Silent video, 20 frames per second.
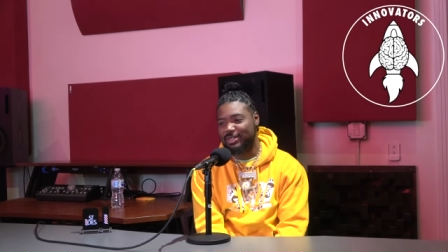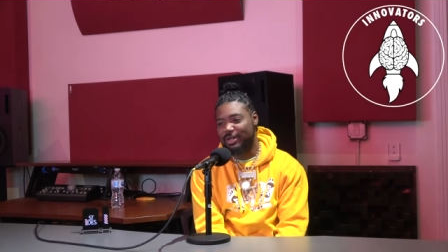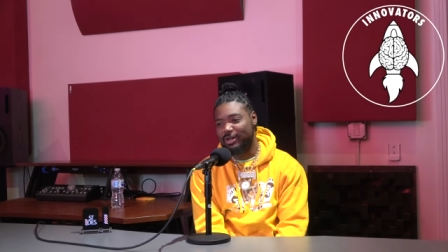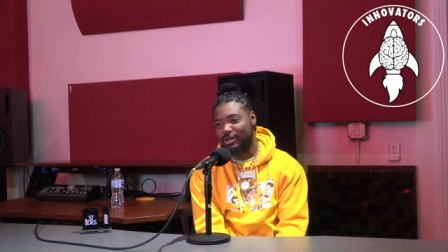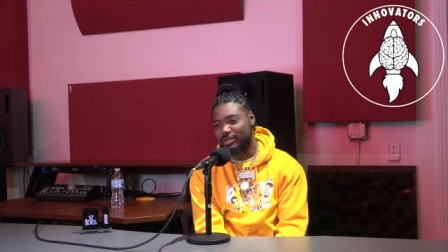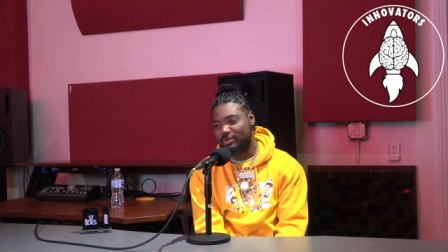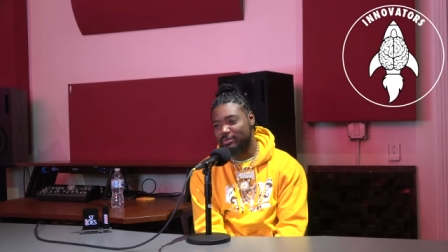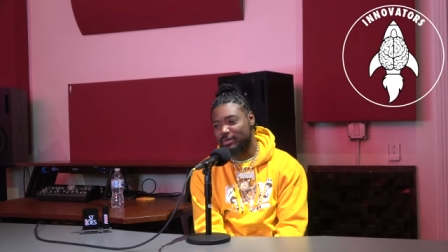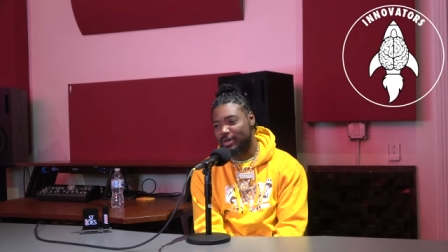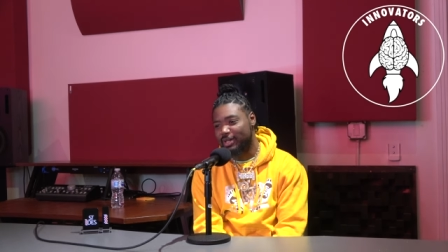
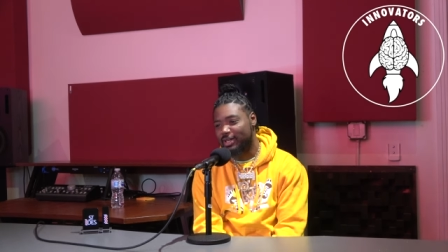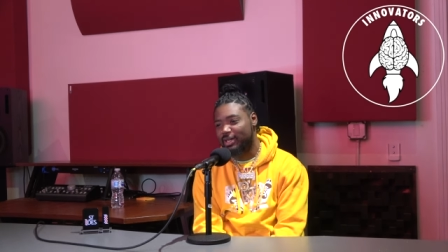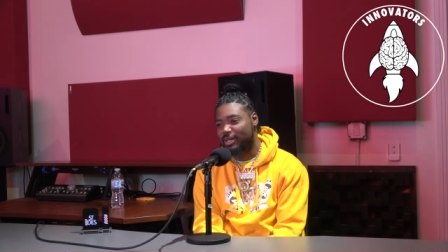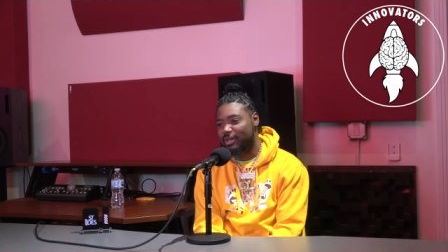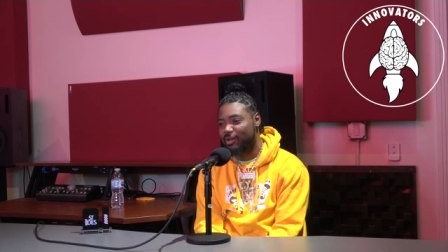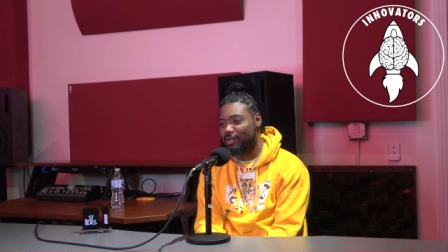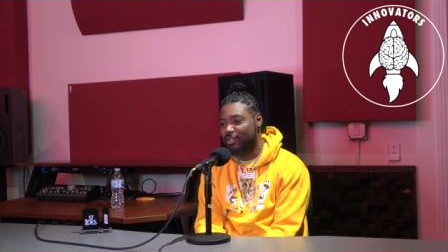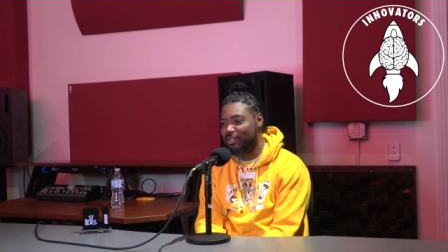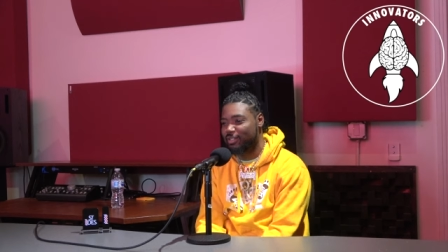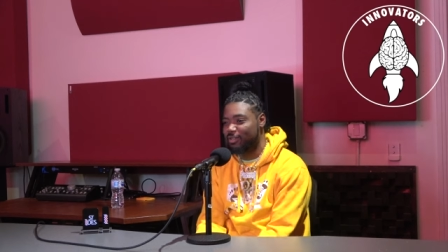tarnish my
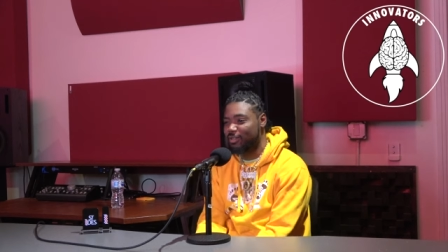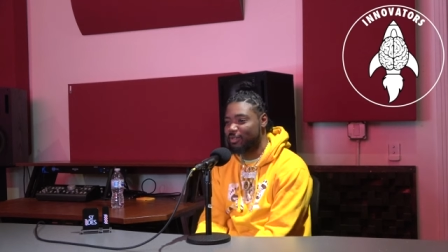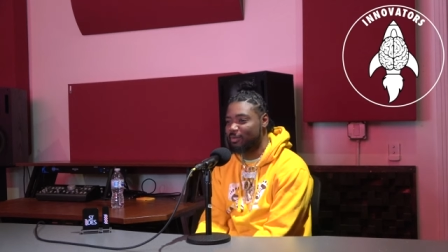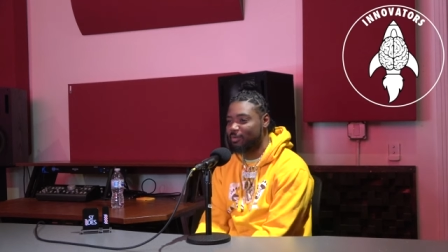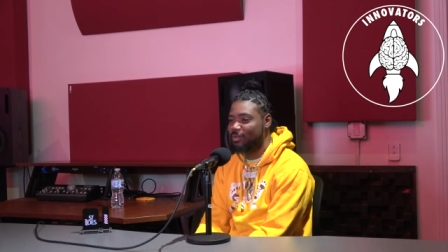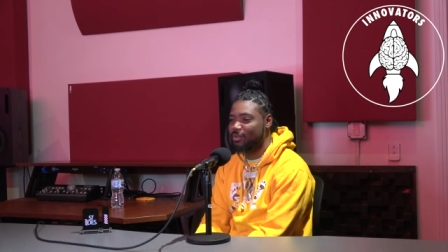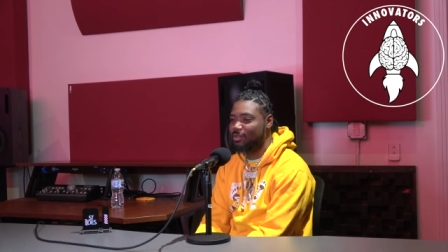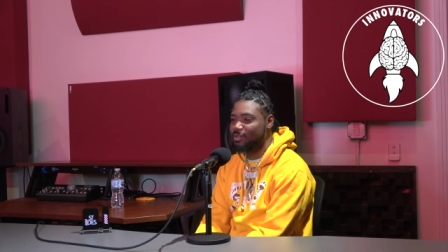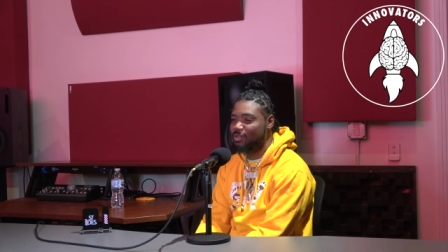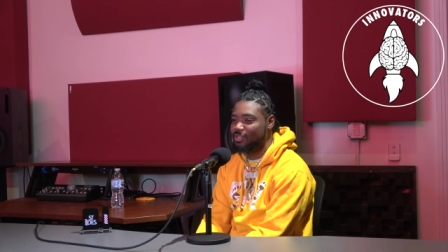character.
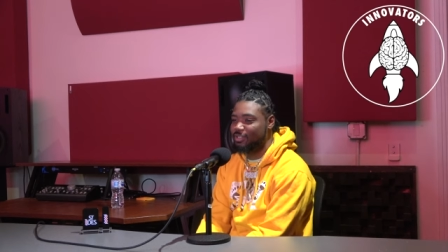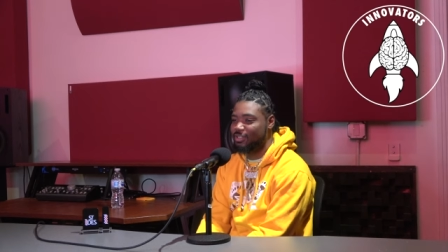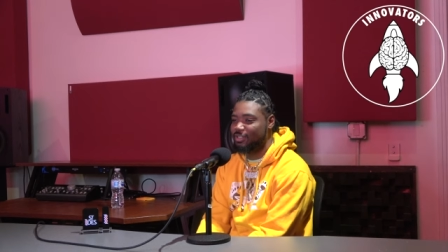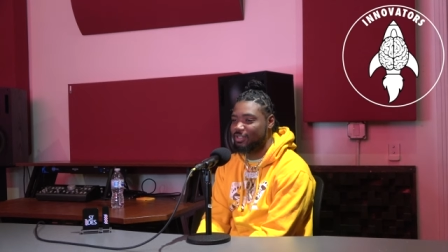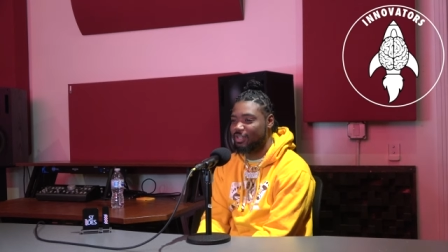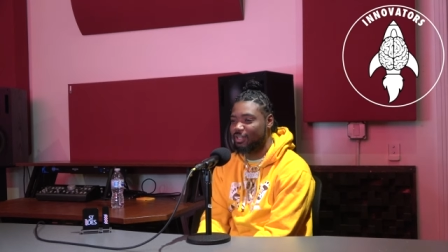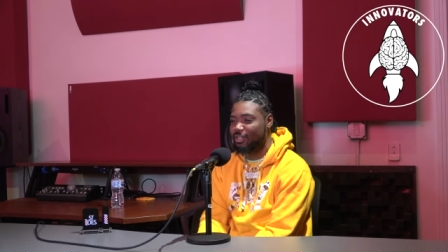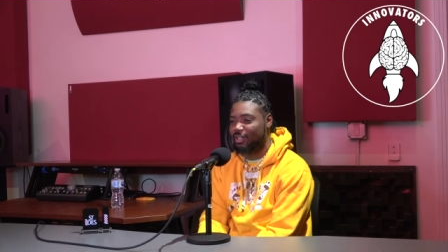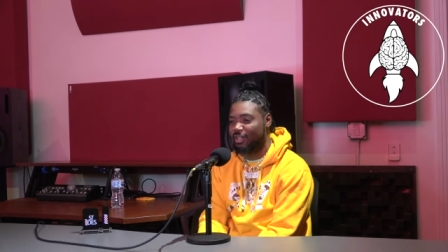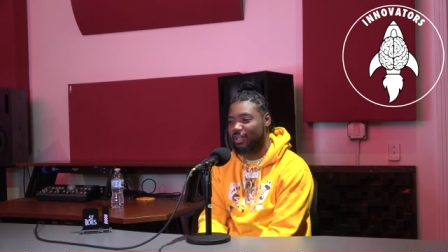Them courts
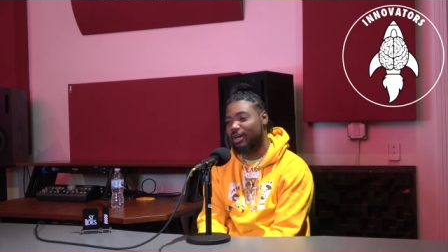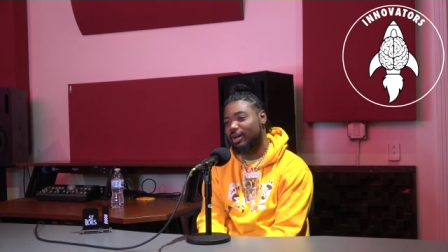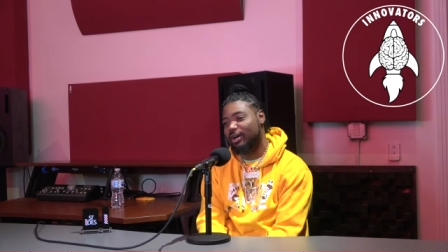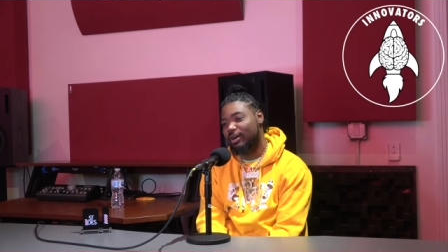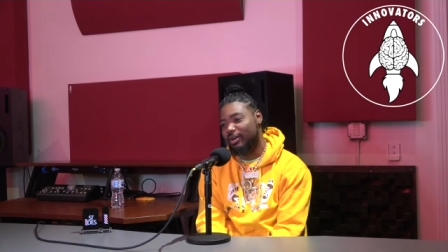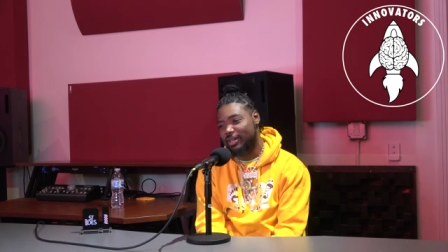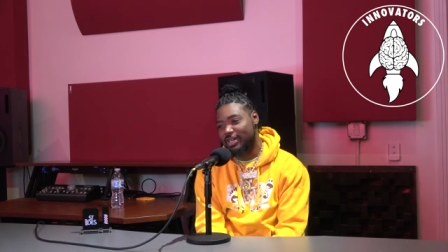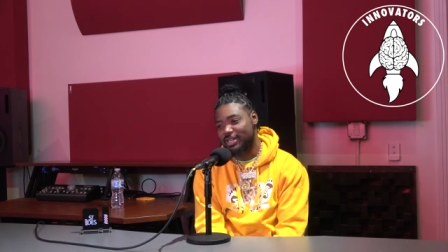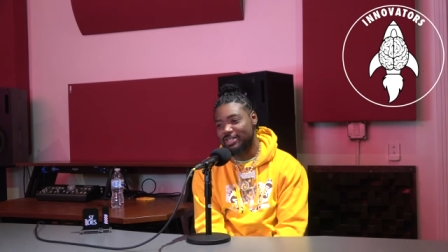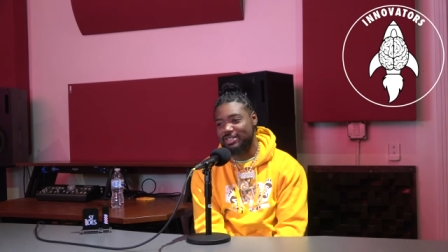trying to,
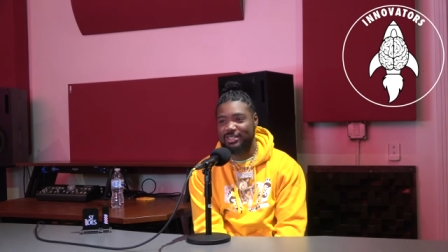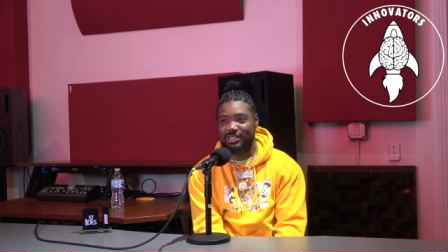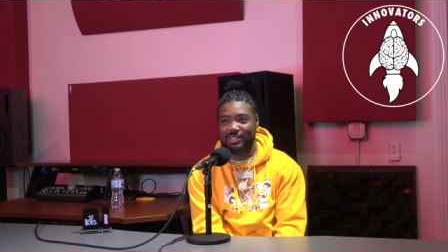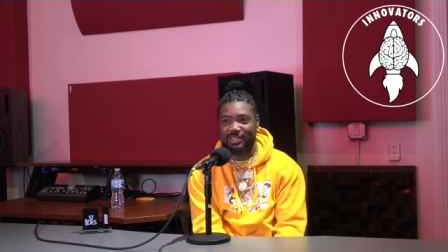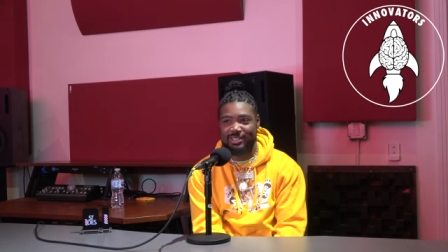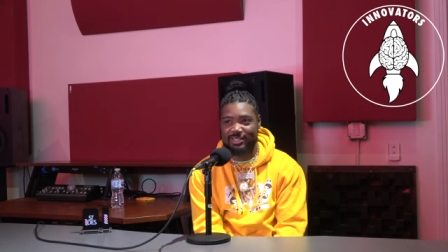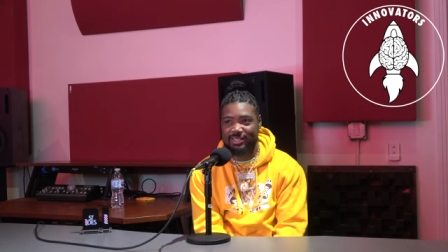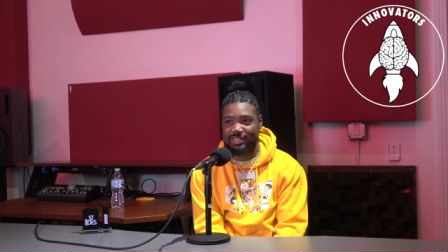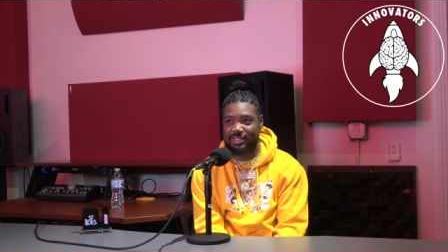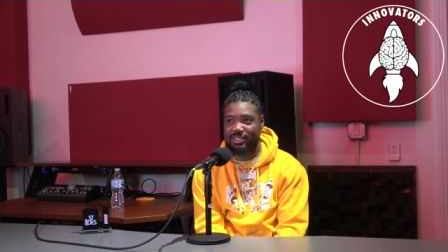oh, yeah. he's
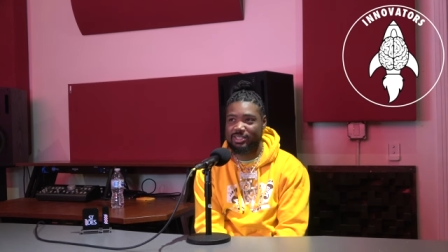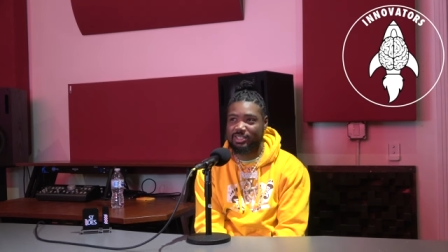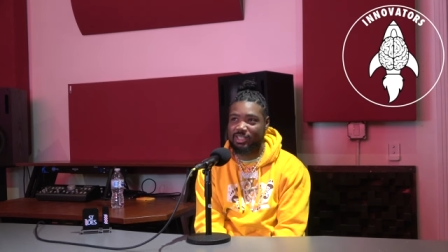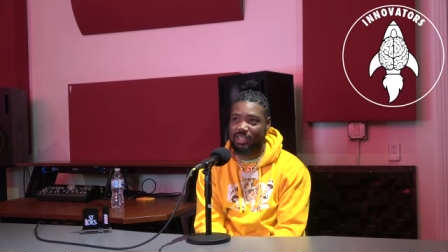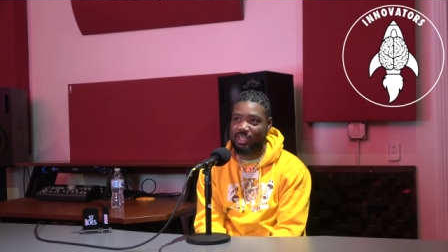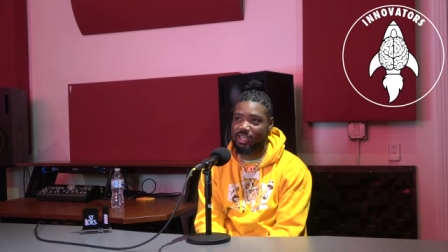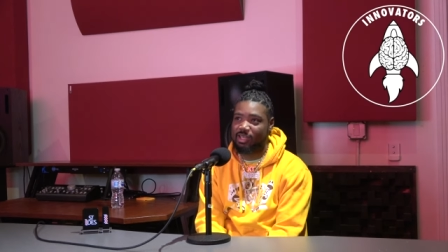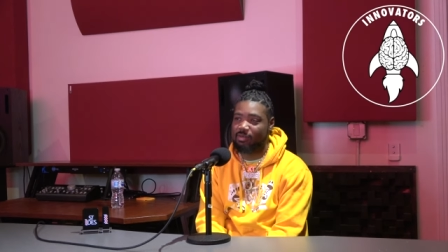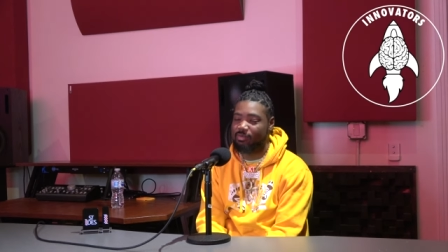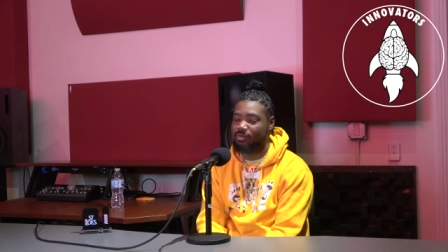this and he's
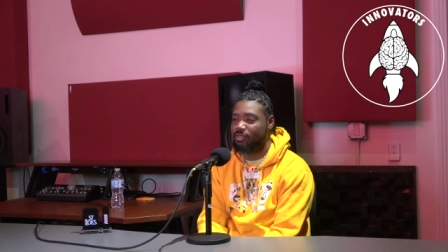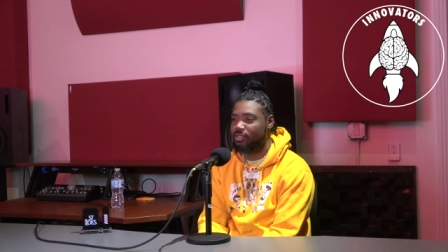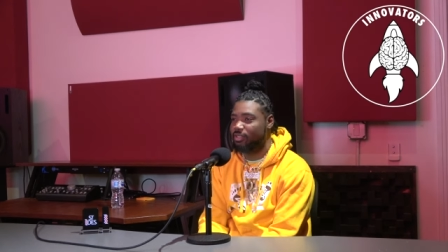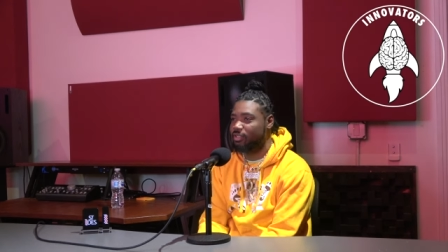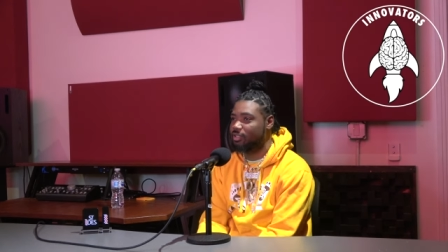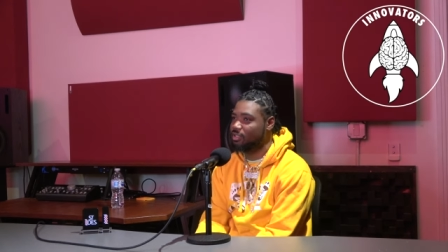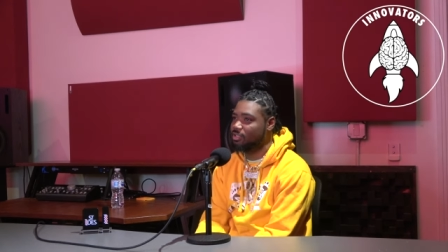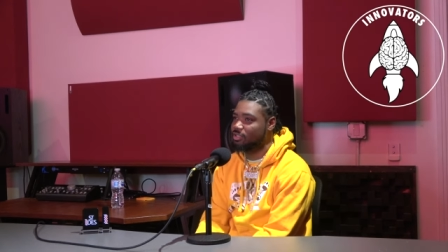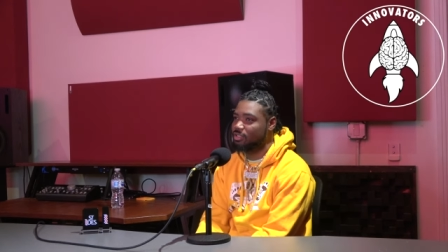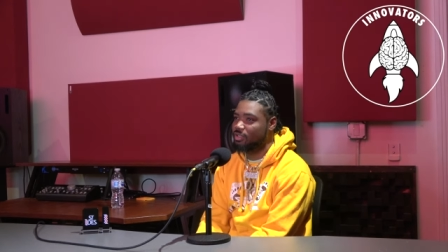that. But,
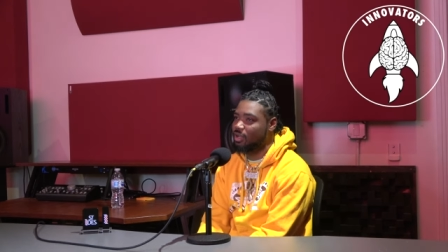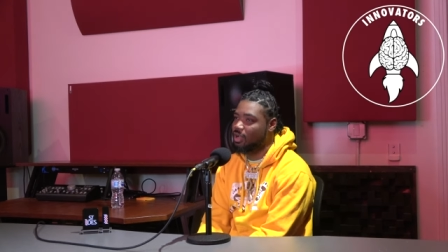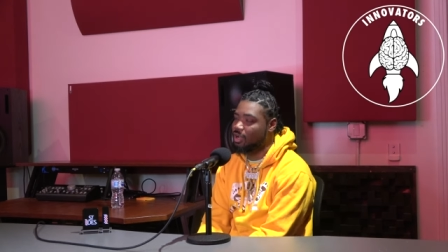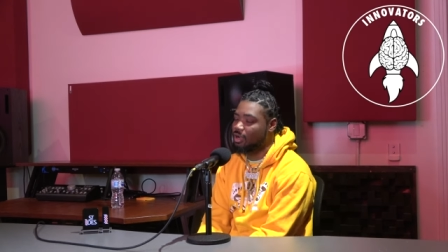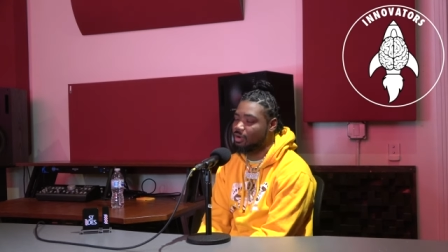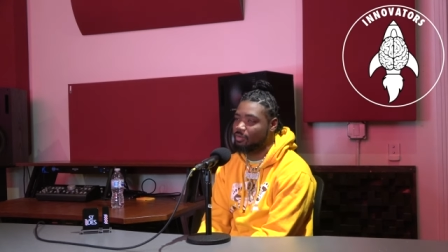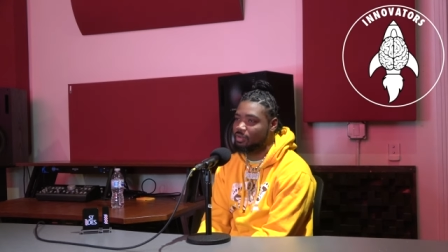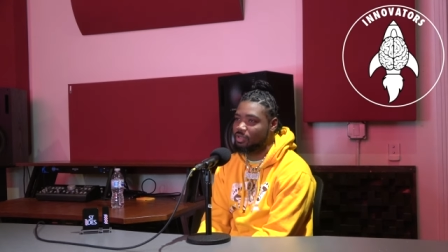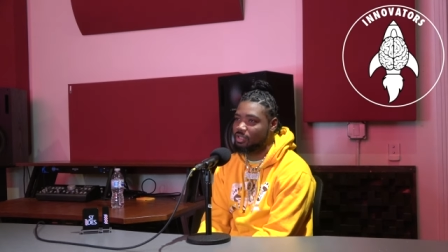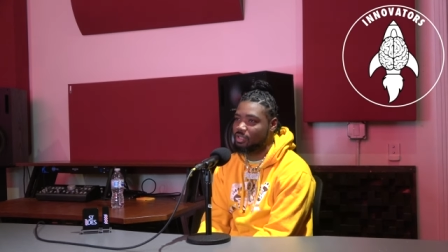yeah. You know, so
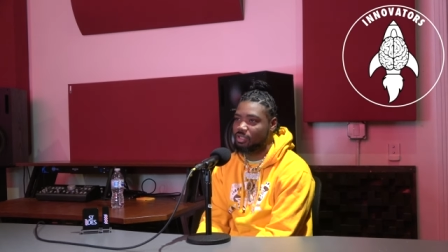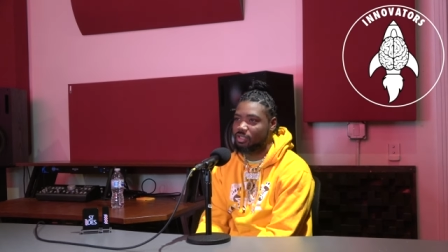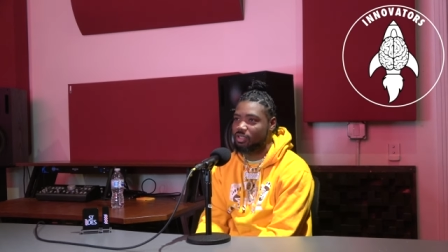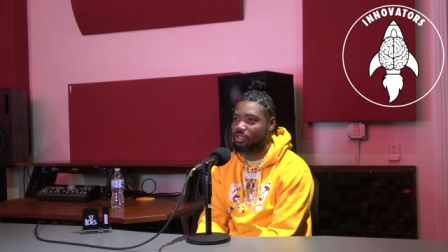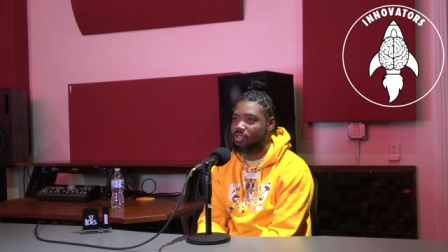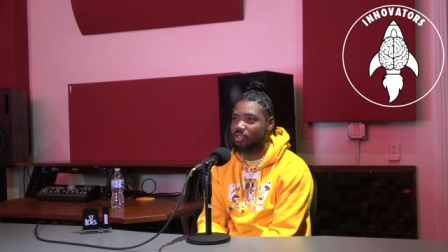I don't really,